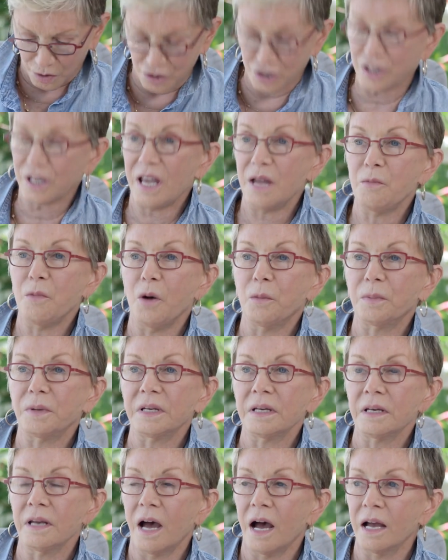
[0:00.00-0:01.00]
And she came
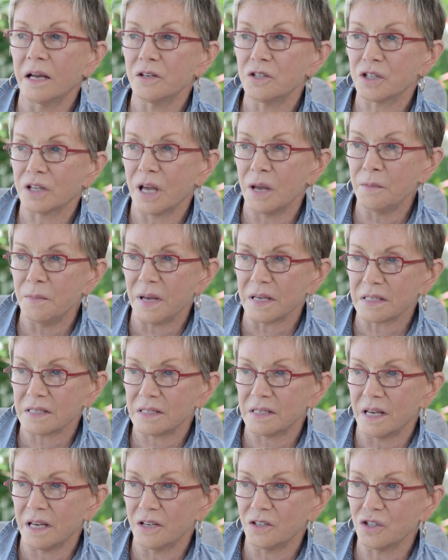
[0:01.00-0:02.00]
opening night, she came
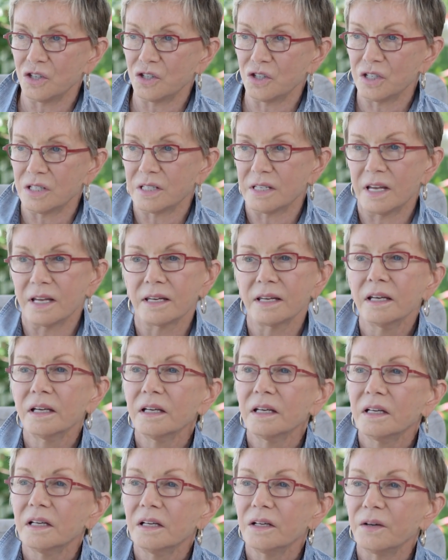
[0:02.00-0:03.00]
backstage, and she said,
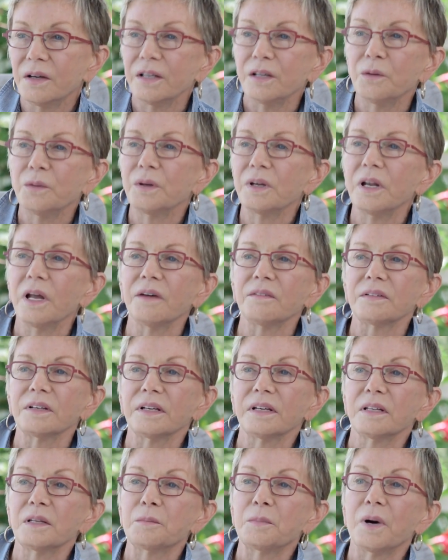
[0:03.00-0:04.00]
well, you were
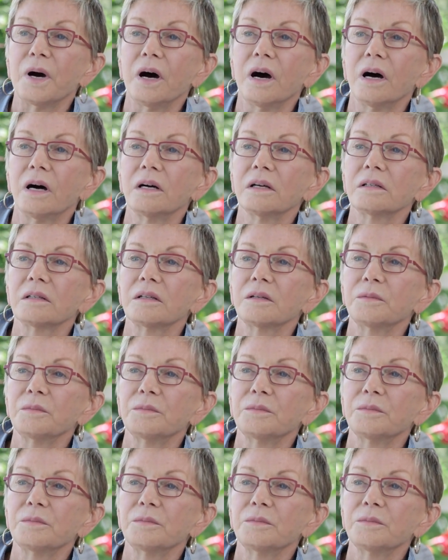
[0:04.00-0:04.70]
lovely in the part.